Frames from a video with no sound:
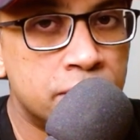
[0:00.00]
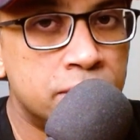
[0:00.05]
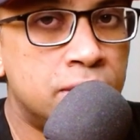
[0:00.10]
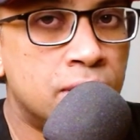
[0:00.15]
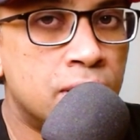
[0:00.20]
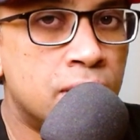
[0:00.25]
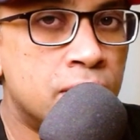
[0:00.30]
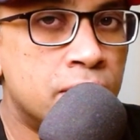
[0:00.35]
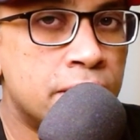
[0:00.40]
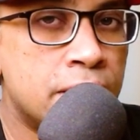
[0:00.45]

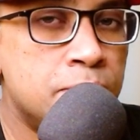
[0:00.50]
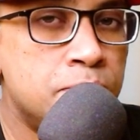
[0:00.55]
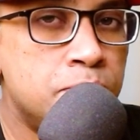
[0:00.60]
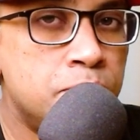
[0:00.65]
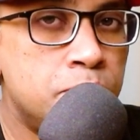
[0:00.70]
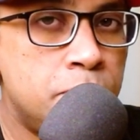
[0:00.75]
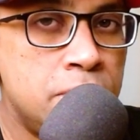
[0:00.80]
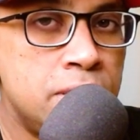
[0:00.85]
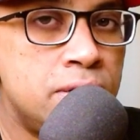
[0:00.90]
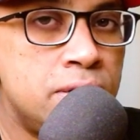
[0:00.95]
the,
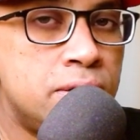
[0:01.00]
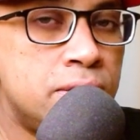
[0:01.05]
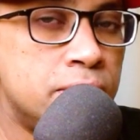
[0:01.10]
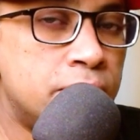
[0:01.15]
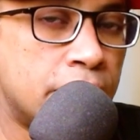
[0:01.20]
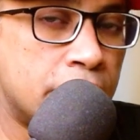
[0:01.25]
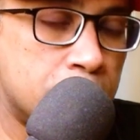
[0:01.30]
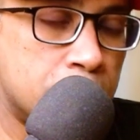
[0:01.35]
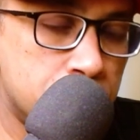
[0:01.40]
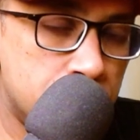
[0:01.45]
embed,
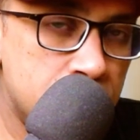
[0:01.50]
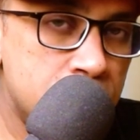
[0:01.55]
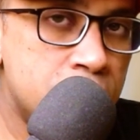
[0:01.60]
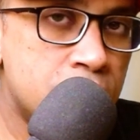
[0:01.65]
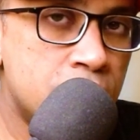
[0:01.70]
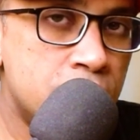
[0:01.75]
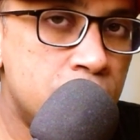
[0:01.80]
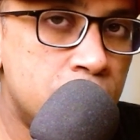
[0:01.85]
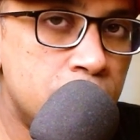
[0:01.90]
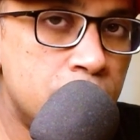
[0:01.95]
the
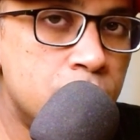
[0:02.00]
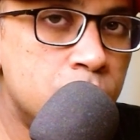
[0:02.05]
embedded